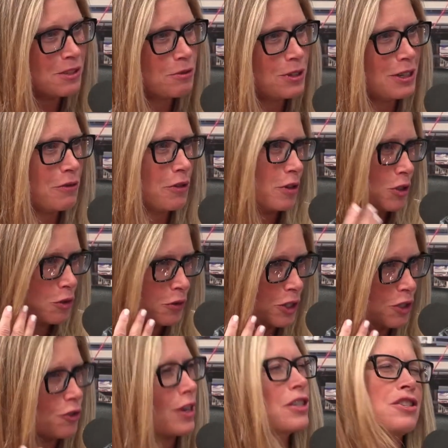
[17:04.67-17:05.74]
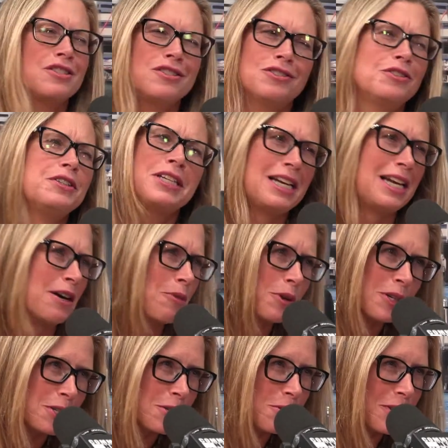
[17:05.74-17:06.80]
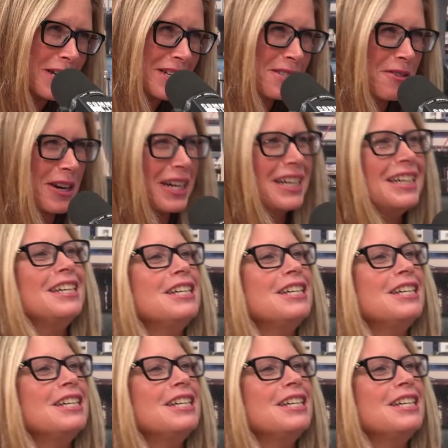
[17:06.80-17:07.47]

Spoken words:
really, for a tooth extraction. You only need like 1 or 2 days, right?